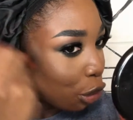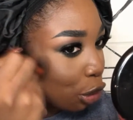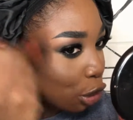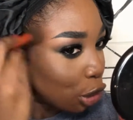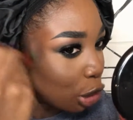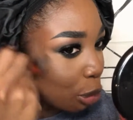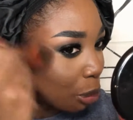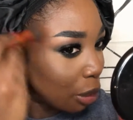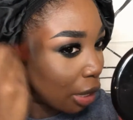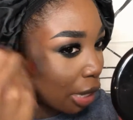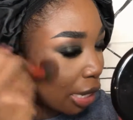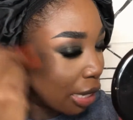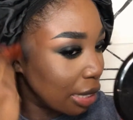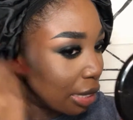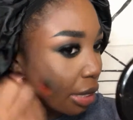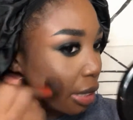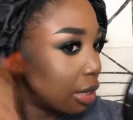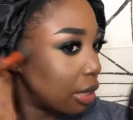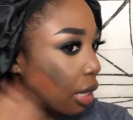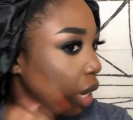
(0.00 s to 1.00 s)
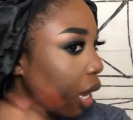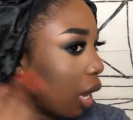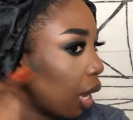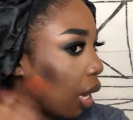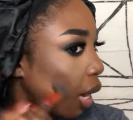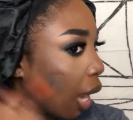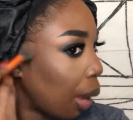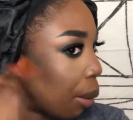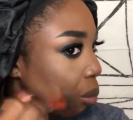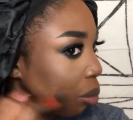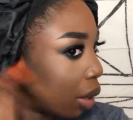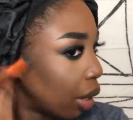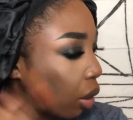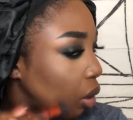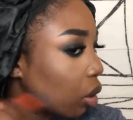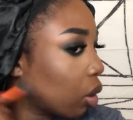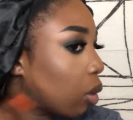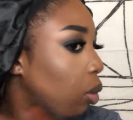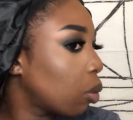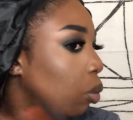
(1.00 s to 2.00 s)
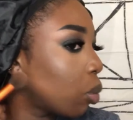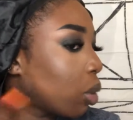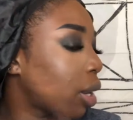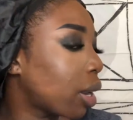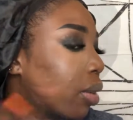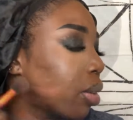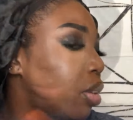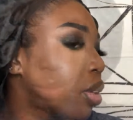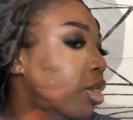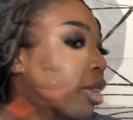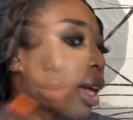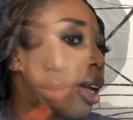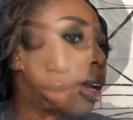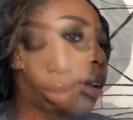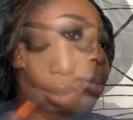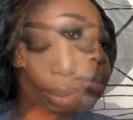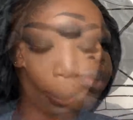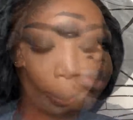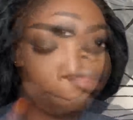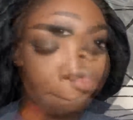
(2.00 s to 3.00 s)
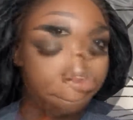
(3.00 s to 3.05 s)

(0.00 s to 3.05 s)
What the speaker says: Just because, yeah, I don't know what I would do without it.